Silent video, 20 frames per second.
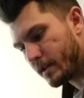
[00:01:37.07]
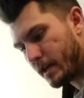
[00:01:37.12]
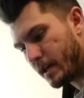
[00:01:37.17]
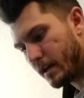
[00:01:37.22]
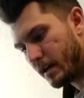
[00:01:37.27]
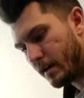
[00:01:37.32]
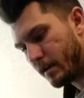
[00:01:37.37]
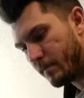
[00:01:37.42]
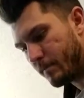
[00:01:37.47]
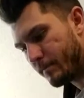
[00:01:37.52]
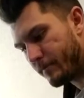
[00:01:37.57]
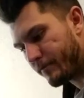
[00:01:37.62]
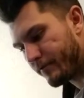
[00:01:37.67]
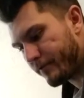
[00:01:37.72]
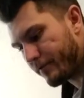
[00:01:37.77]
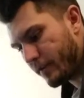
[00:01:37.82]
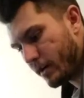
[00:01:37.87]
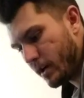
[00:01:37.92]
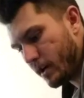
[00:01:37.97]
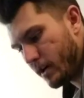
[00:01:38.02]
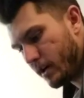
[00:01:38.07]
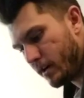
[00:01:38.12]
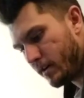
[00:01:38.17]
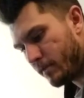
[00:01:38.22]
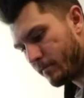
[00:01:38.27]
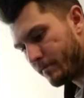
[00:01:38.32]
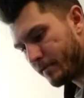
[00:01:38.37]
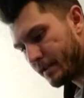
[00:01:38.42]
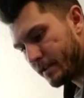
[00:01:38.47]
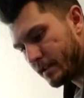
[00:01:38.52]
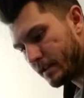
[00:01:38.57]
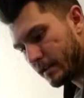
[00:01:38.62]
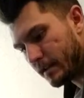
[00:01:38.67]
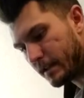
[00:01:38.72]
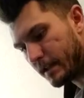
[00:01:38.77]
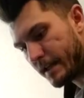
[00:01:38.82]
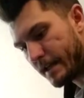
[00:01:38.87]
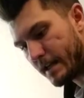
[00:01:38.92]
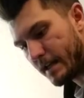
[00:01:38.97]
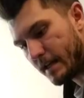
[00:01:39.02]
come from the
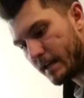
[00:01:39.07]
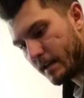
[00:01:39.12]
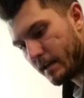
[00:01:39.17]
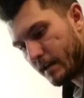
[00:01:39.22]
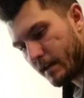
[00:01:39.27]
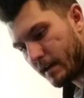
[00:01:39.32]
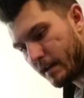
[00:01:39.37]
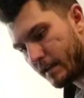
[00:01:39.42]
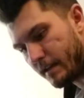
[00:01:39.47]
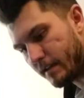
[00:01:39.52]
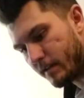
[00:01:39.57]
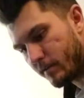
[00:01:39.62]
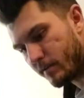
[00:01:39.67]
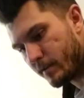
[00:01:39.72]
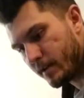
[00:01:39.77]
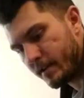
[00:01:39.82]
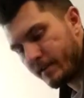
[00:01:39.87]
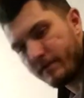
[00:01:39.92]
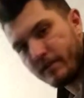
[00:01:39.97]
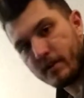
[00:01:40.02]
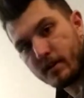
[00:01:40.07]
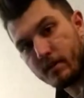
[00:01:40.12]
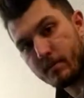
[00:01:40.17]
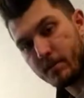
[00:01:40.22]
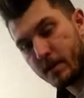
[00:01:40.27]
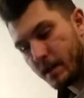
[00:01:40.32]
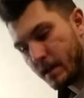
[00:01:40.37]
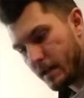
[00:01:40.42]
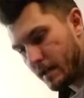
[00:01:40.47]
delay and the reverb.